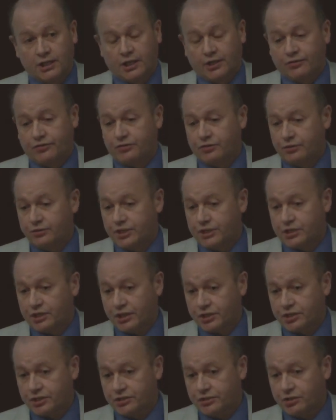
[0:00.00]
through
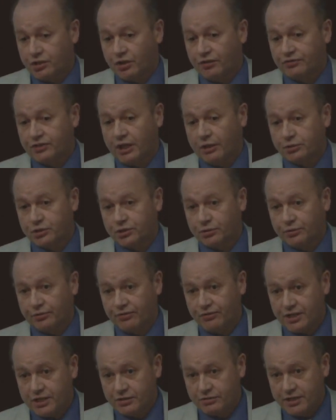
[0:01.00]
discussions of cultural
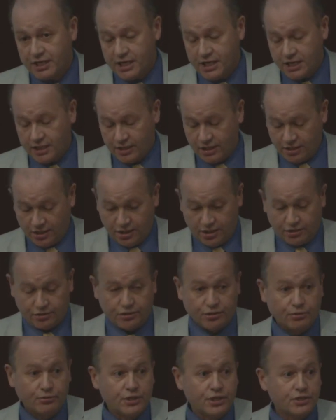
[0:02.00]
theory
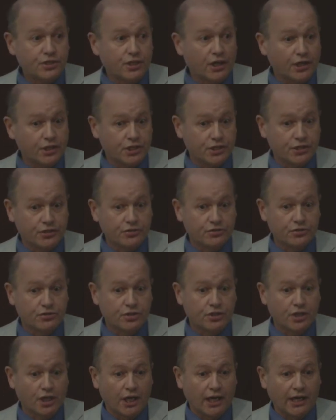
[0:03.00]
to
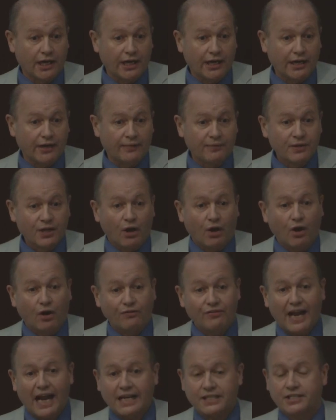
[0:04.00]
discussions uh, of
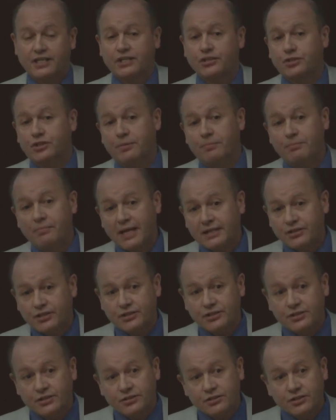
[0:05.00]
access to
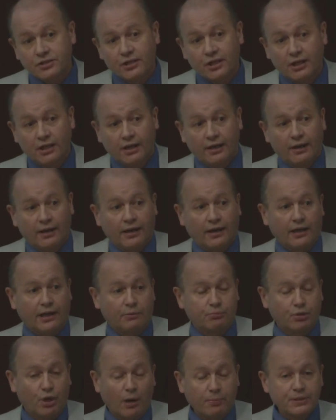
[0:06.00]
medicines, uh,
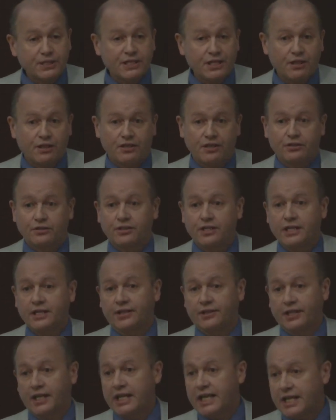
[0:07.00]
property theory,
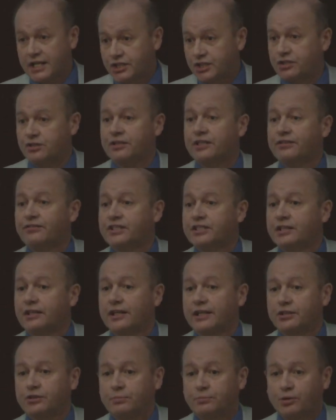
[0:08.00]
the history of
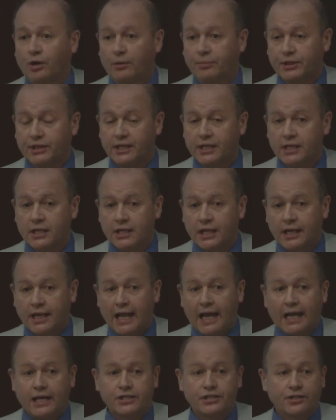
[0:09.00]
intellectual property,
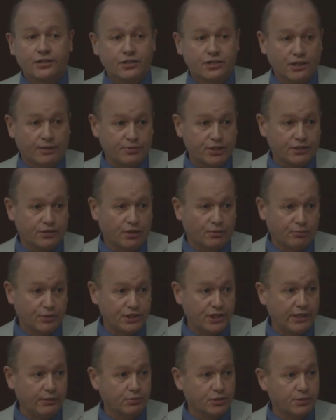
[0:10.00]
and to the subject on which
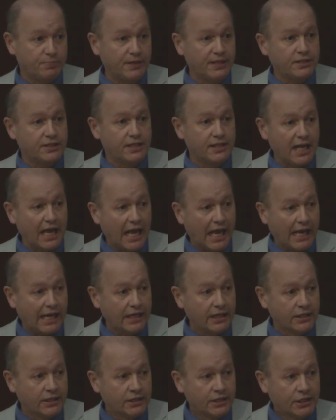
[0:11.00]
he will speak today,
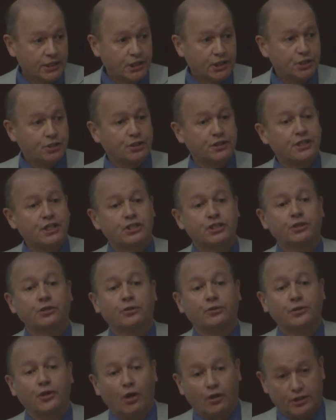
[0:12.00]

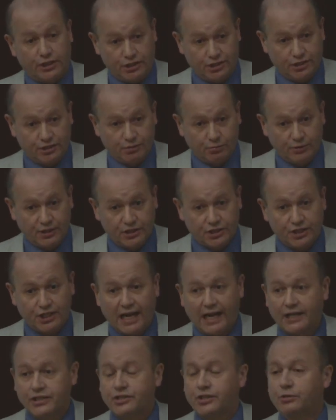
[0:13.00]
traditional knowledge, which,
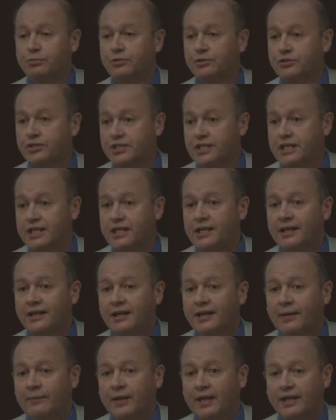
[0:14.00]
as you will see,
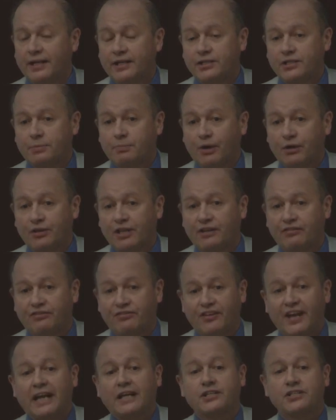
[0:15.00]
is both a
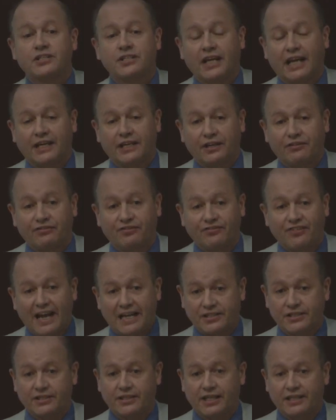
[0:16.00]
vexed and a
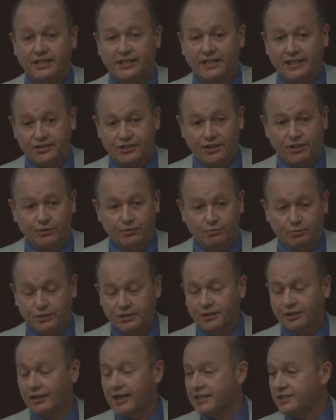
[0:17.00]
fascinating issue. We're
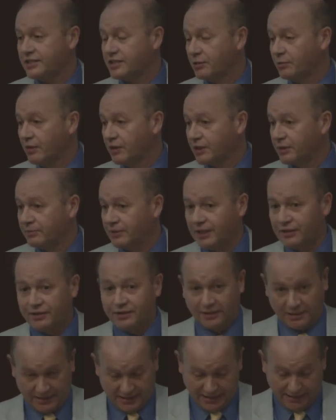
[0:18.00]
delighted to welcome here,
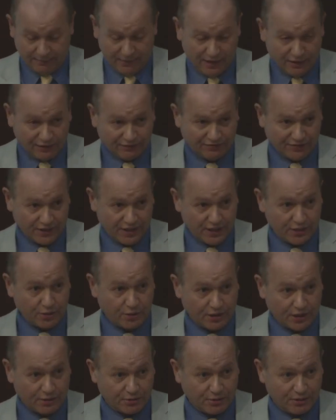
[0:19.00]
him here for the
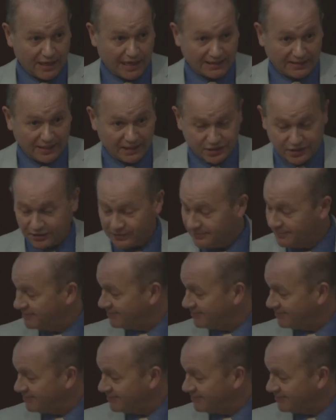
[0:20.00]
inaugural Lange Lecture.